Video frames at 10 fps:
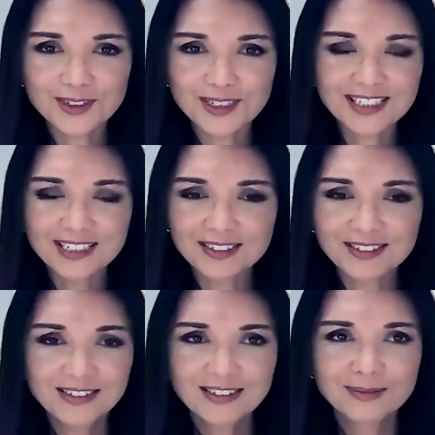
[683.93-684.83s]
And he said,
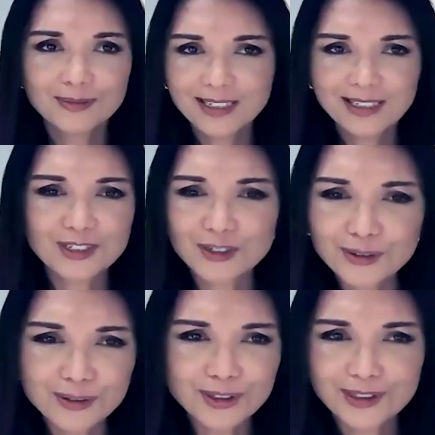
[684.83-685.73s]
what are you going to
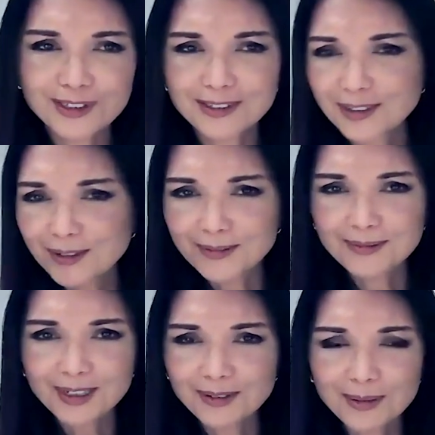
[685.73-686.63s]
do? You're just going to go
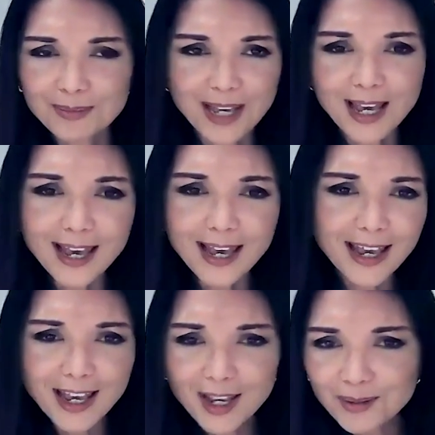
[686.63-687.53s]
get your
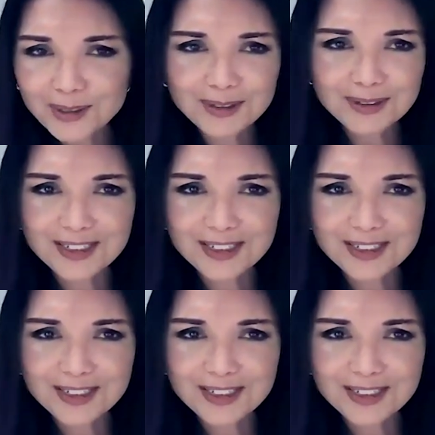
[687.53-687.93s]
MBA?